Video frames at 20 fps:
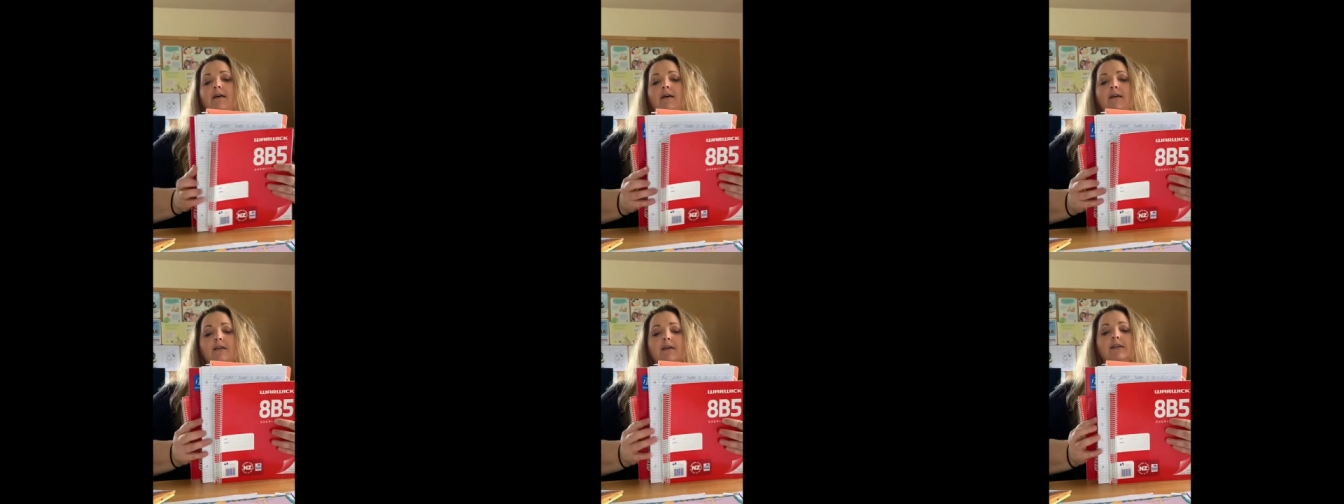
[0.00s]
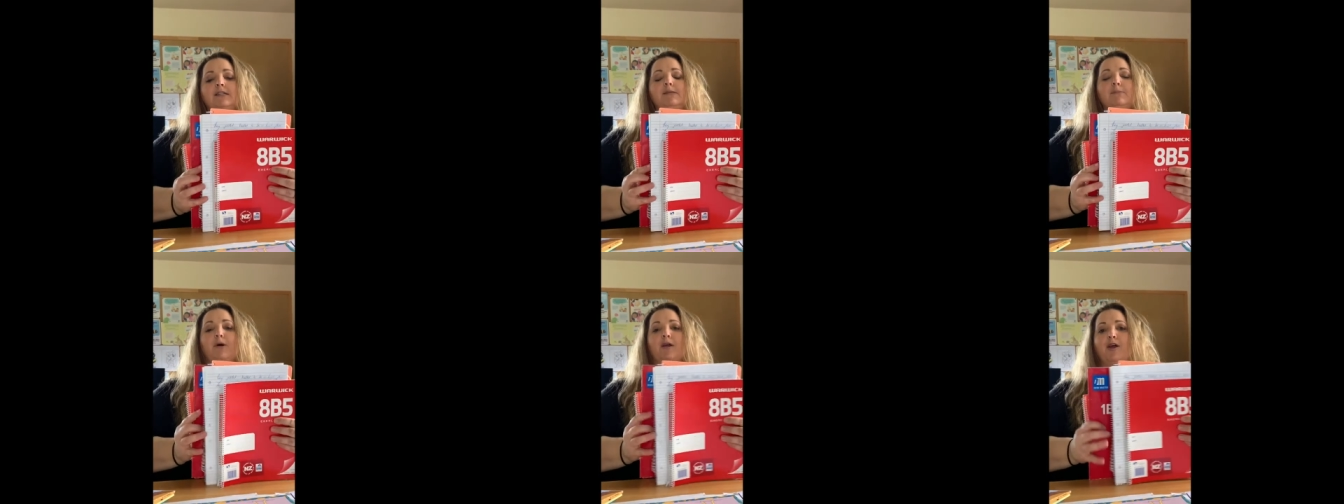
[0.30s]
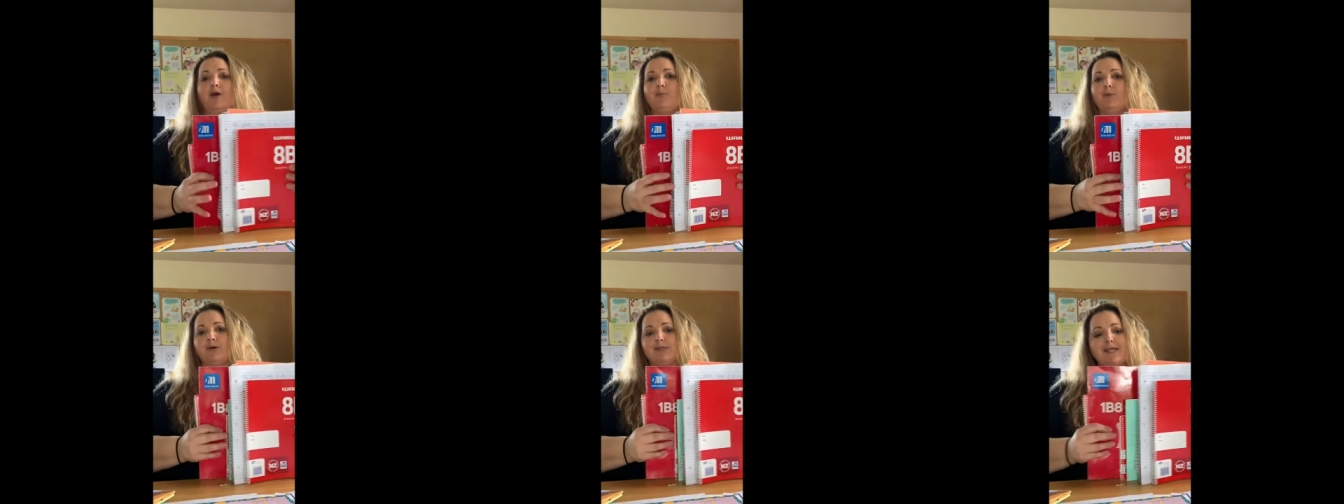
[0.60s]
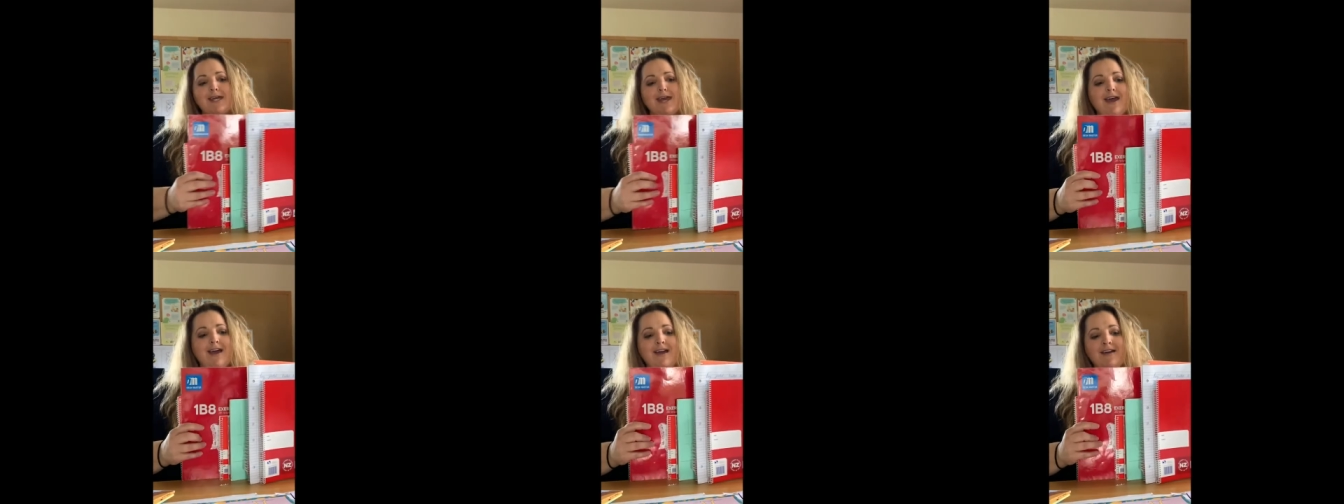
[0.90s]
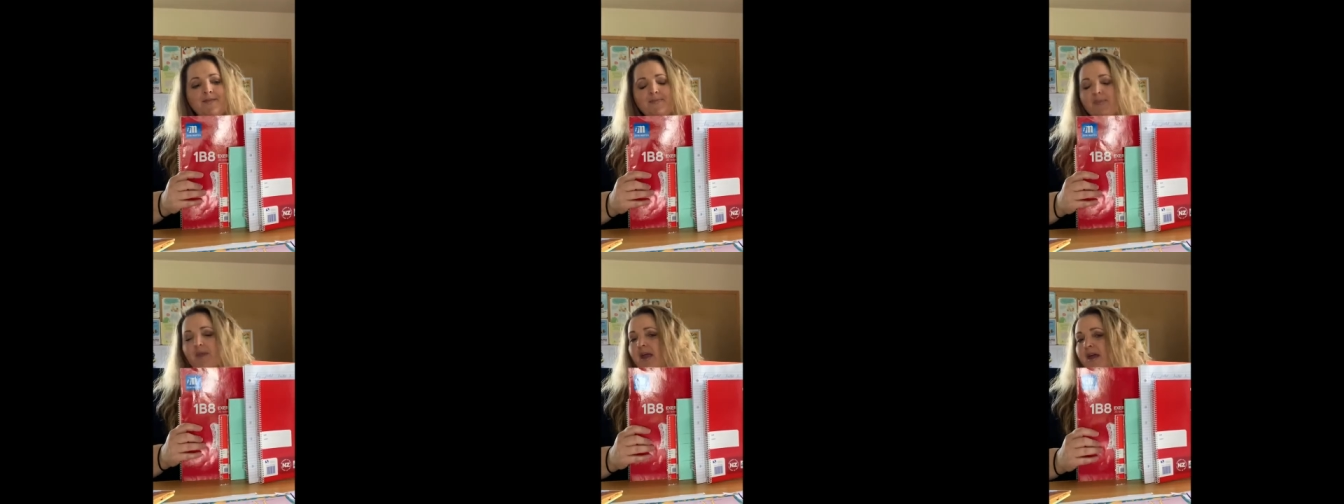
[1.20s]
These are my notebooks here
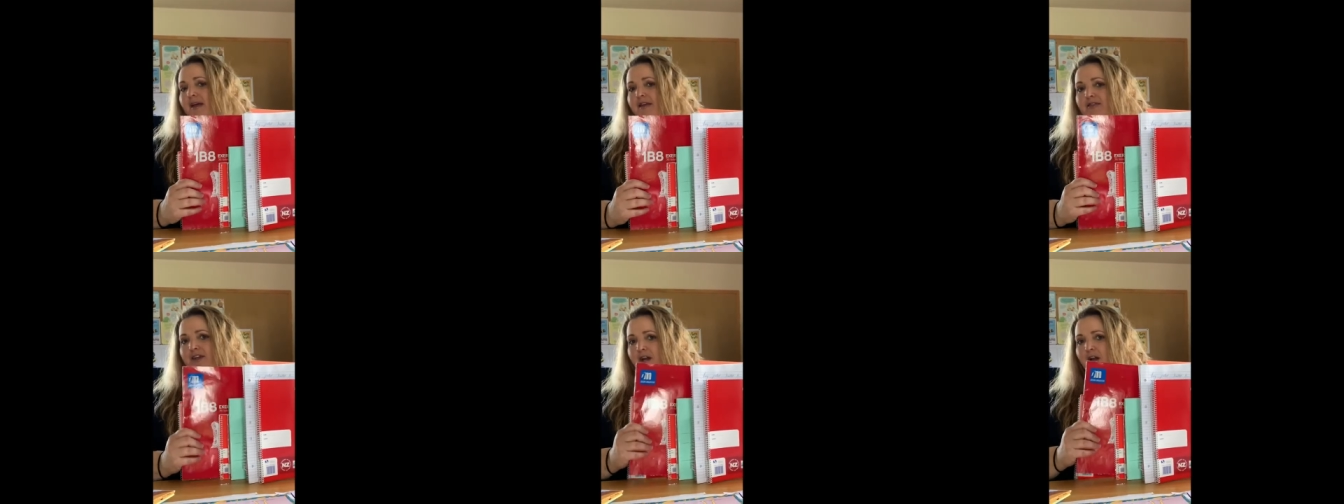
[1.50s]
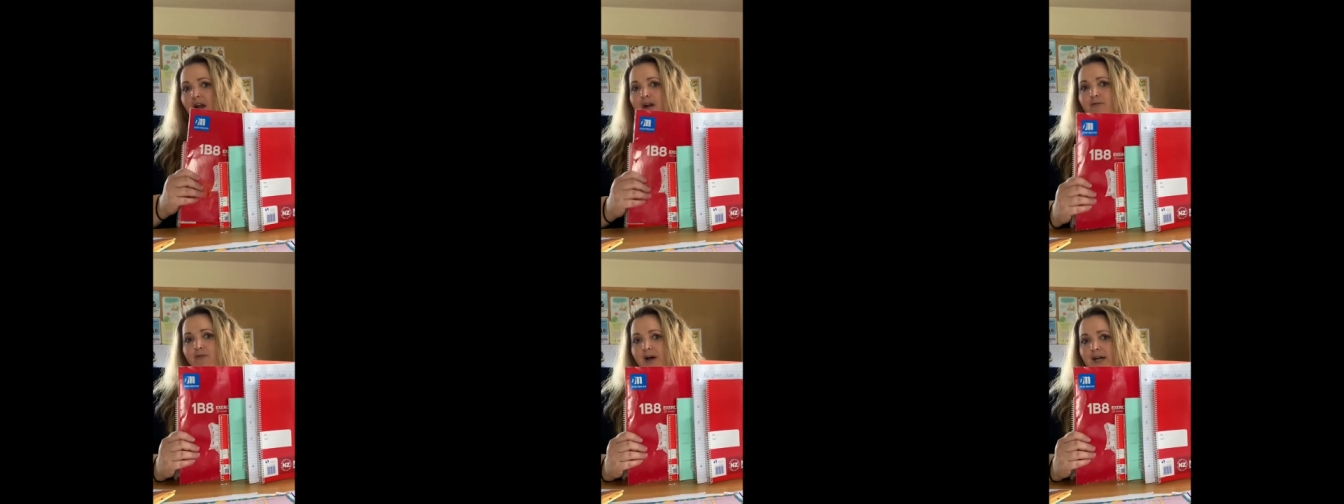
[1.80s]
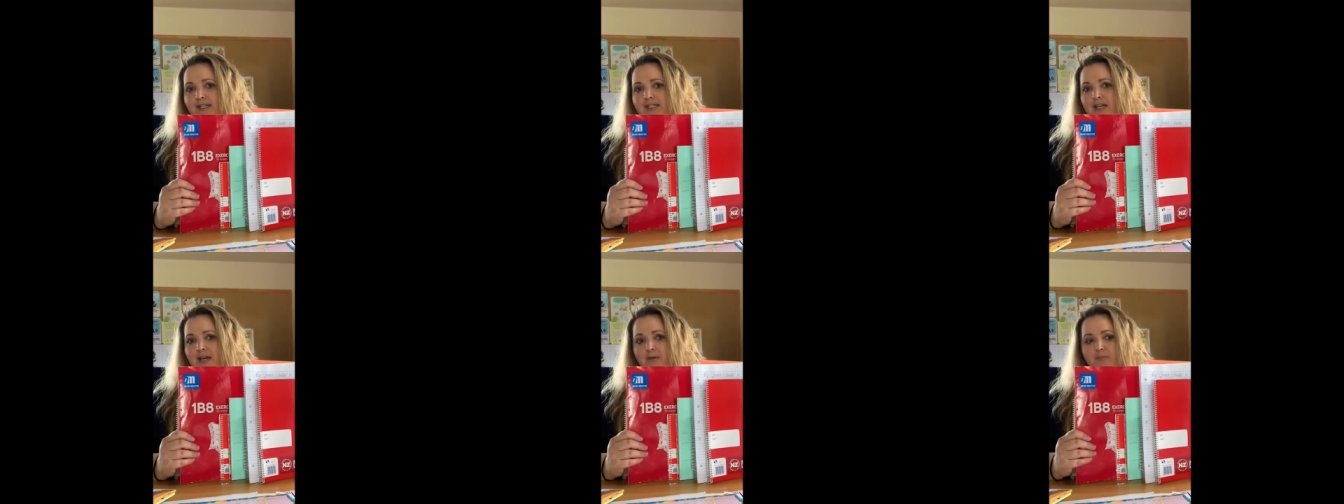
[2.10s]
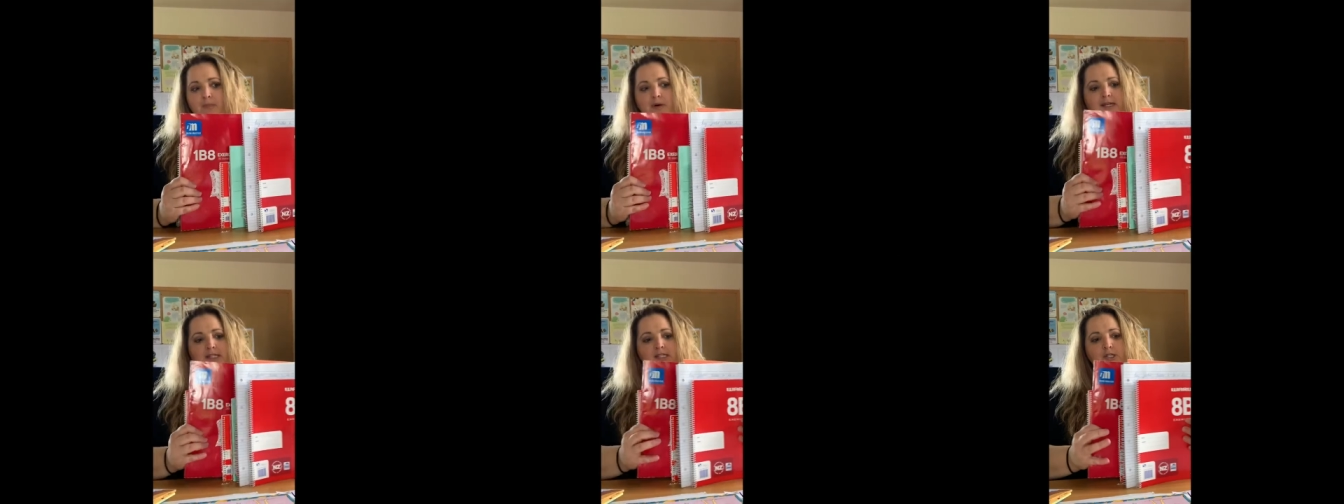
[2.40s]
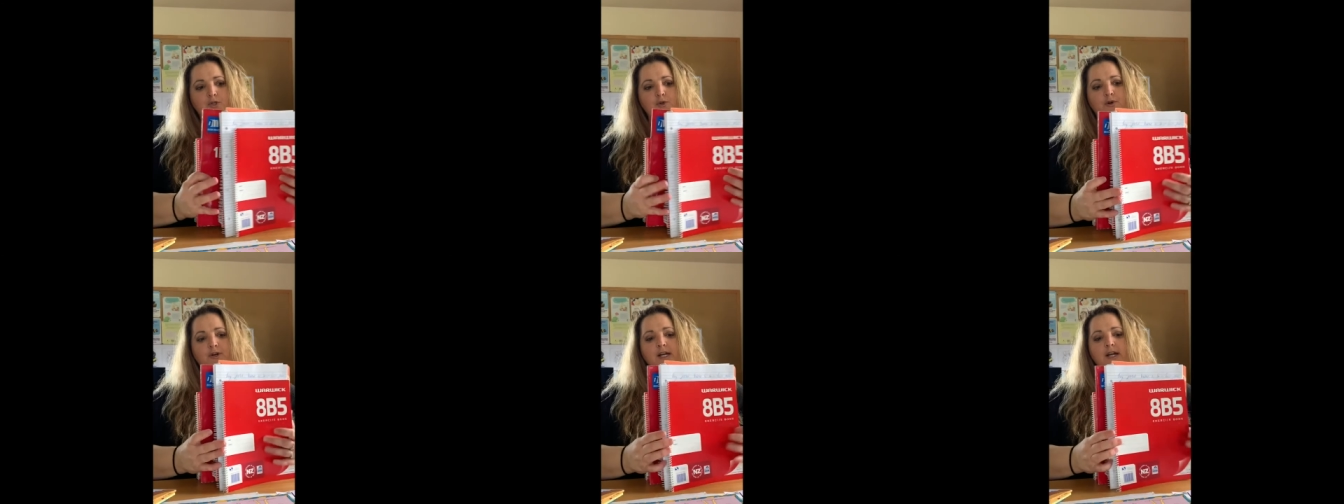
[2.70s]
that I write down my
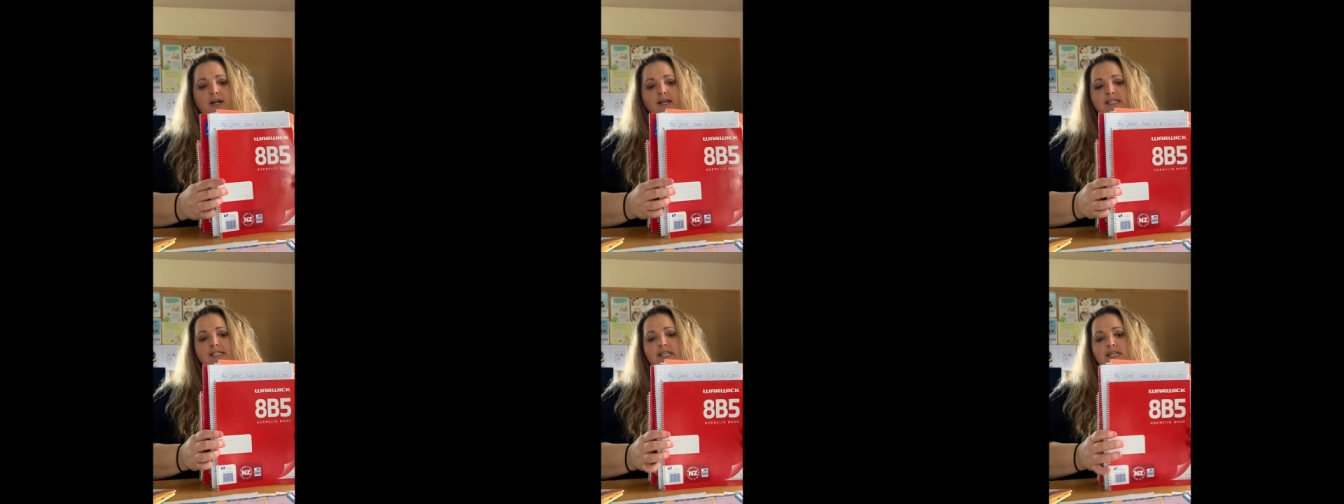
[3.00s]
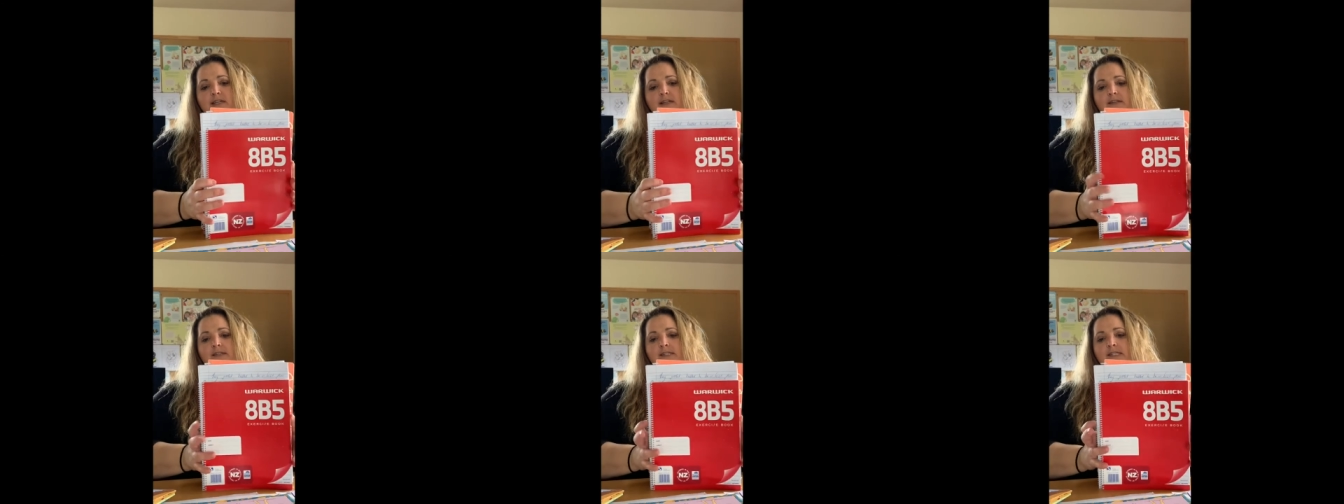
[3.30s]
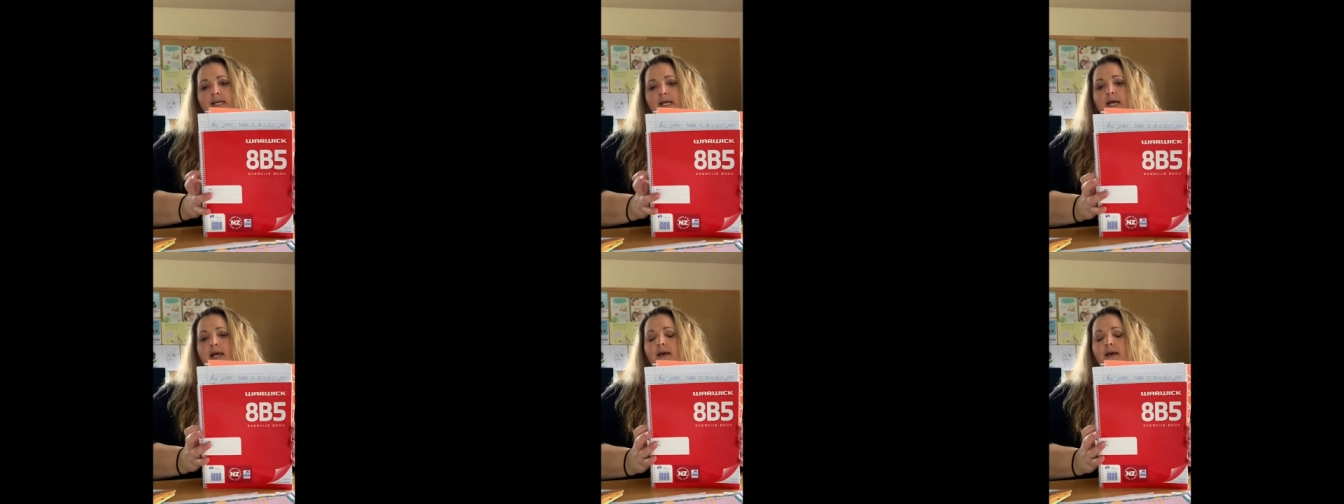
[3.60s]
story ideas,